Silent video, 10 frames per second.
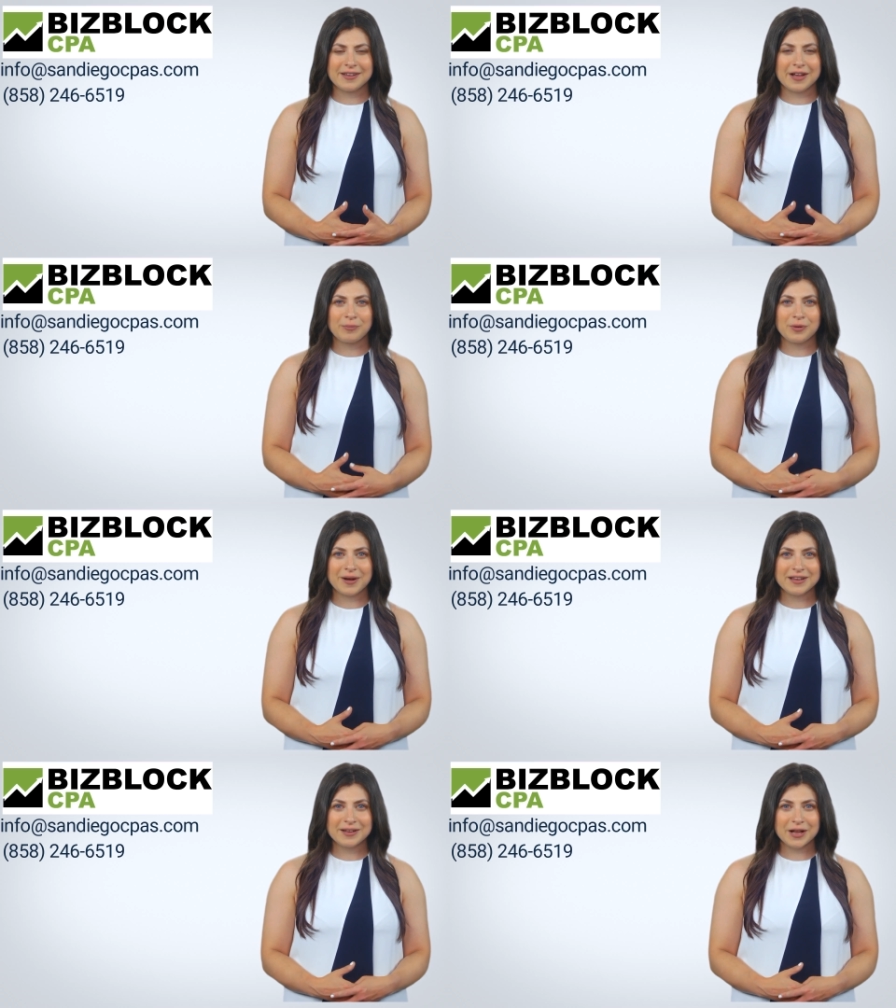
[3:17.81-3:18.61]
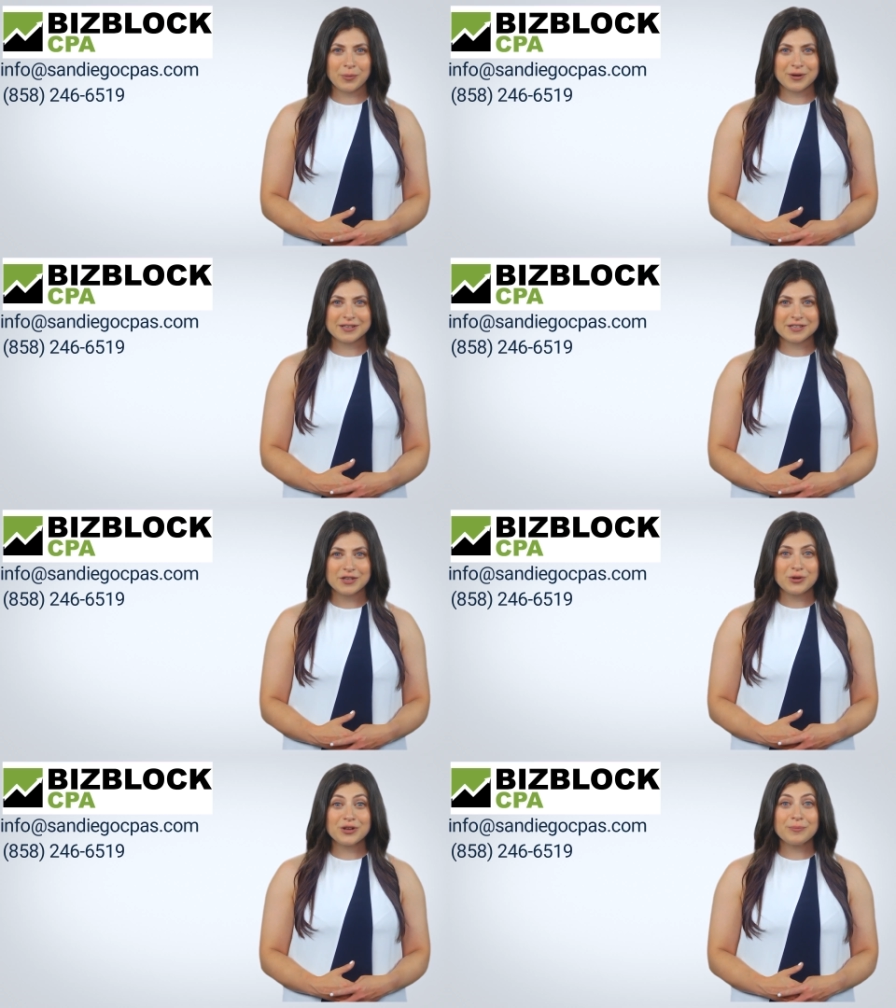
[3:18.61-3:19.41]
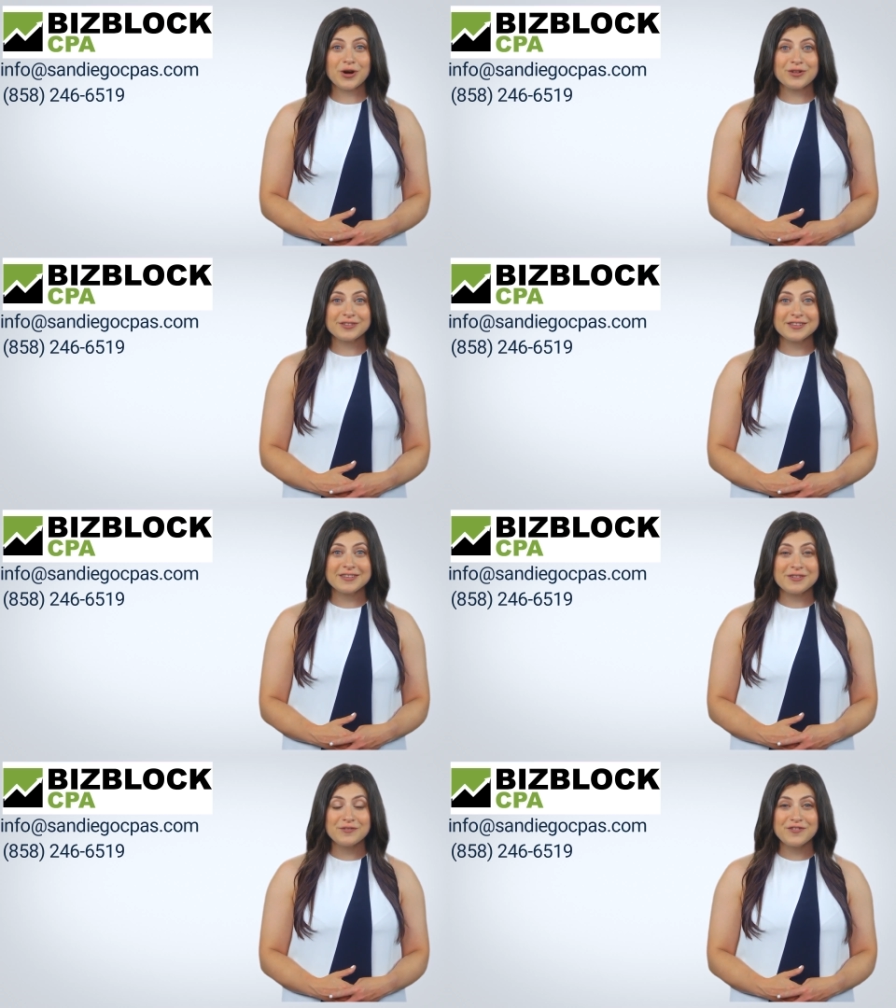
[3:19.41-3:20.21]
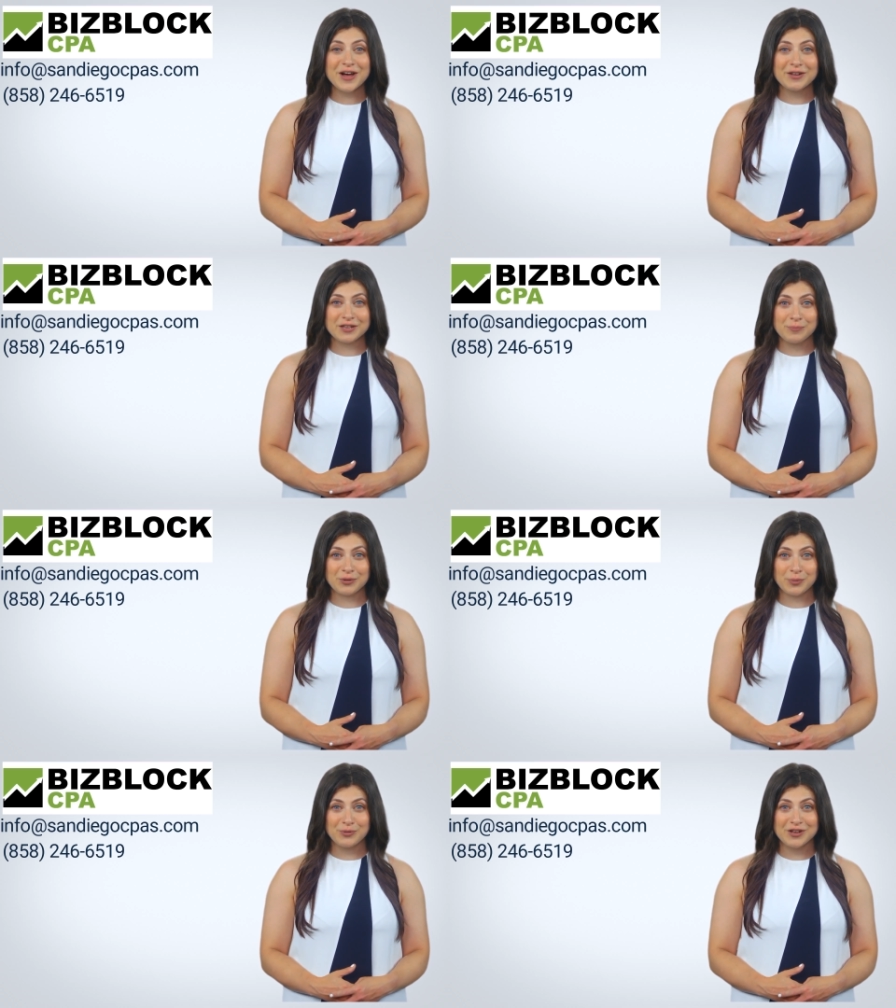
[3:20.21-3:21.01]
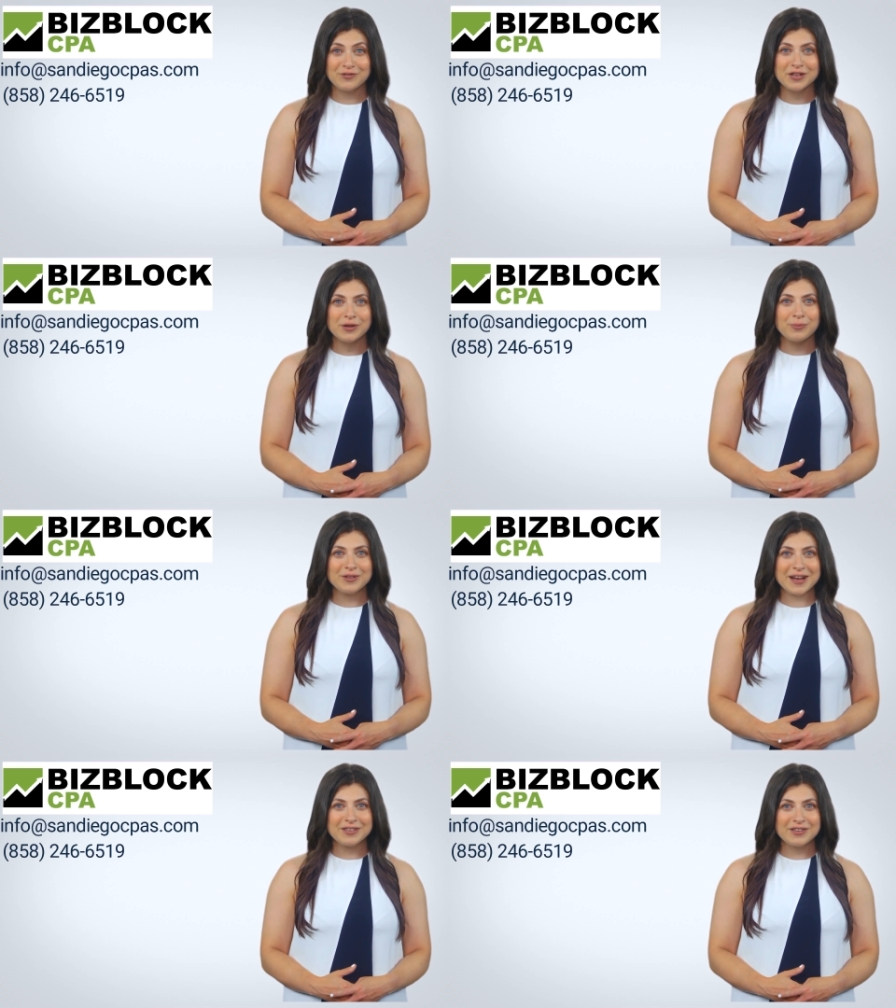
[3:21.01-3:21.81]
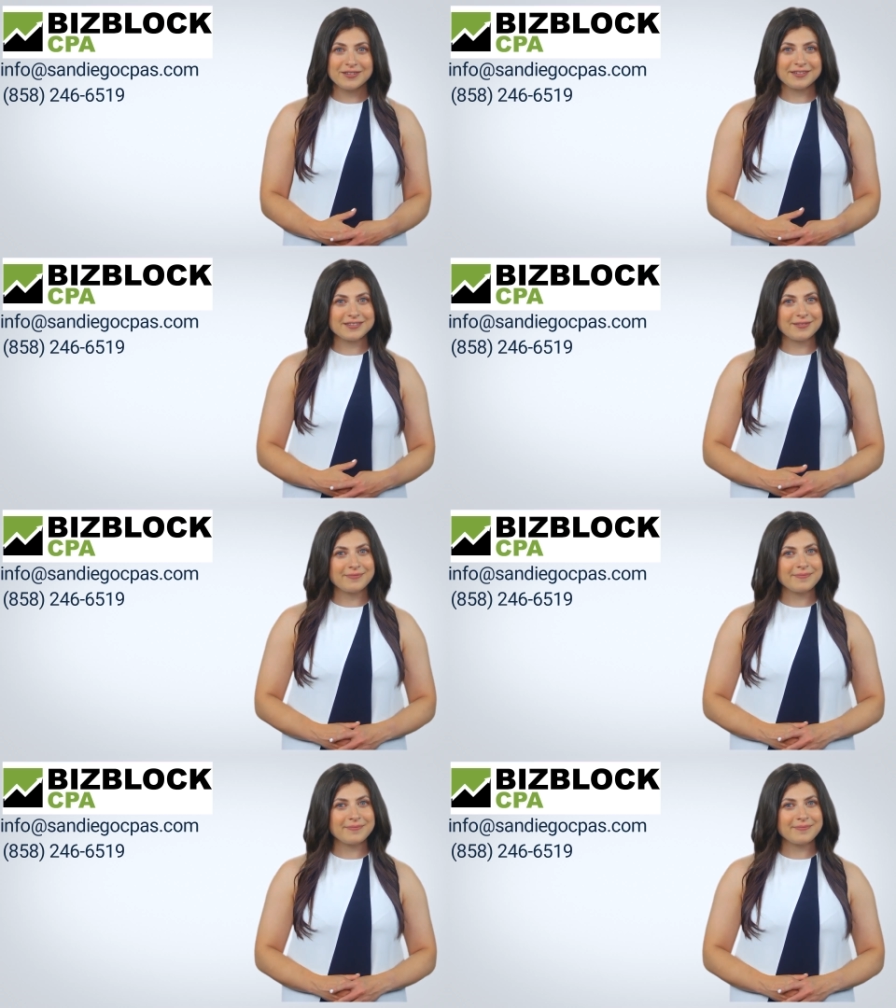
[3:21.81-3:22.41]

implementing network security policies and filing appropriate legal protections.